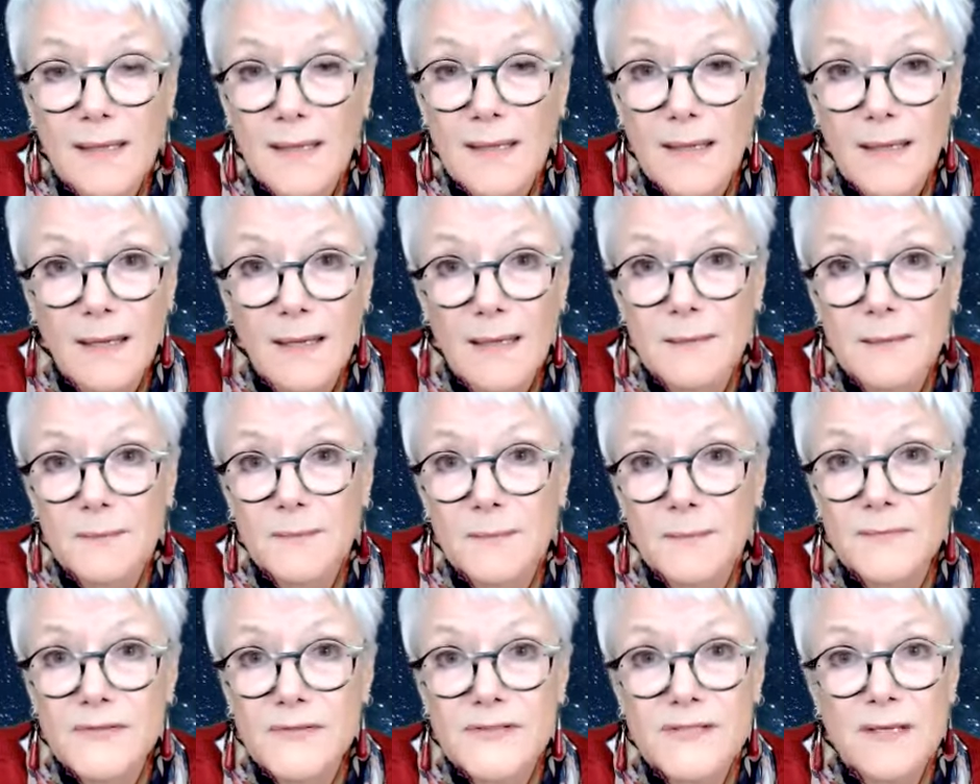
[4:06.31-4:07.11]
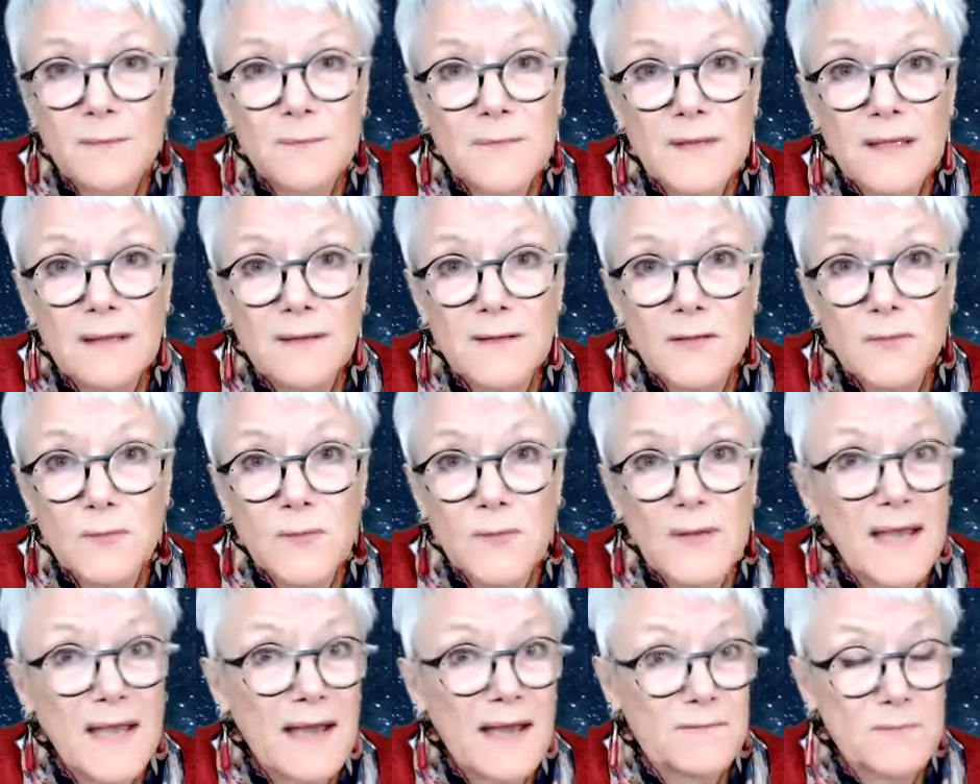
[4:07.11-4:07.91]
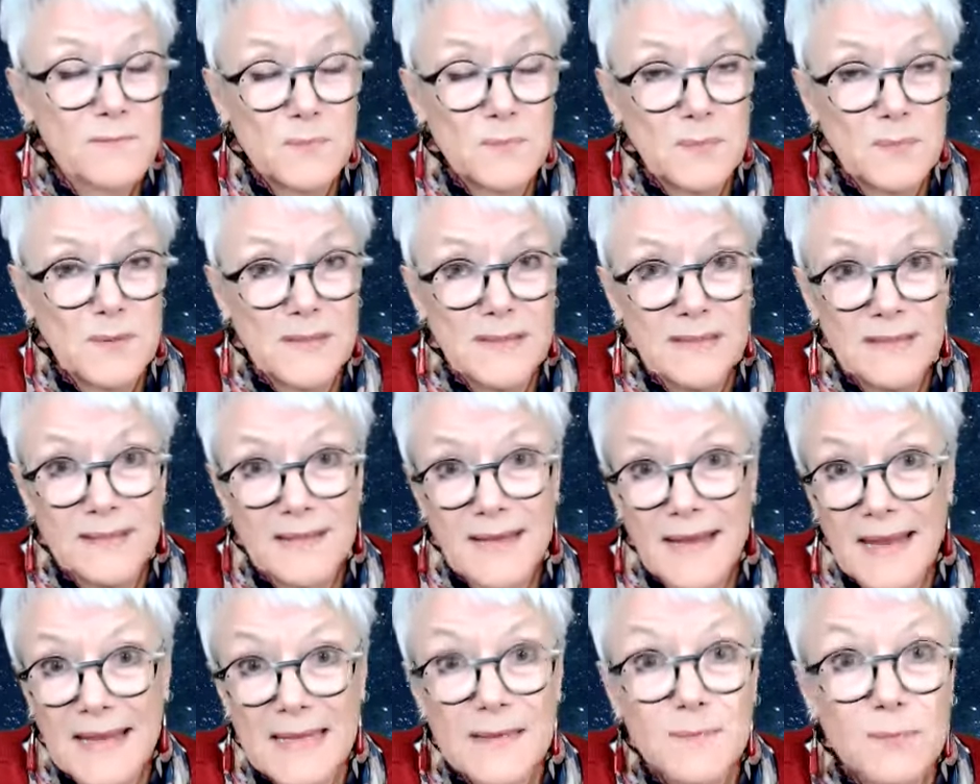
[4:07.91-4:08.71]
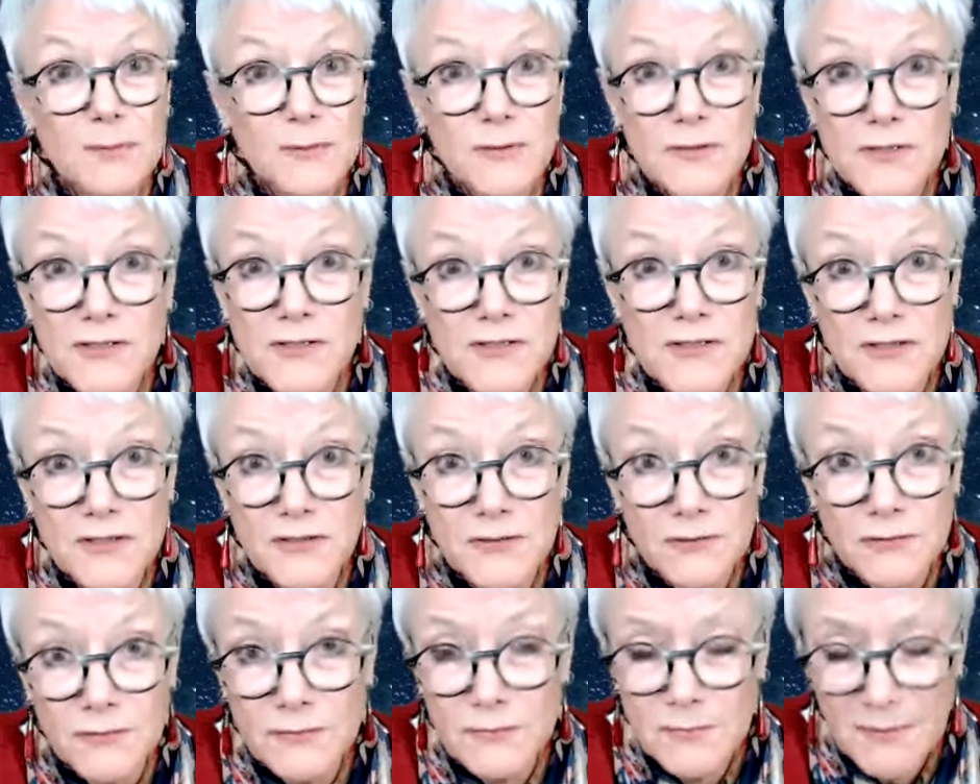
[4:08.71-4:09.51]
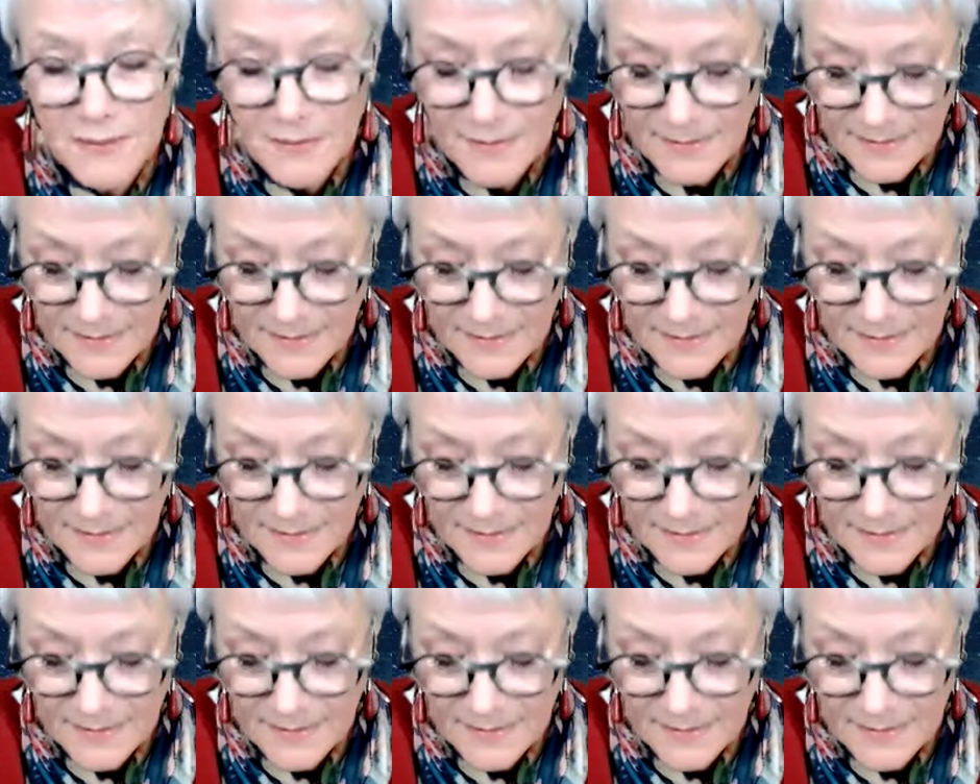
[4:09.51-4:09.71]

um, something that we haven't been able to do.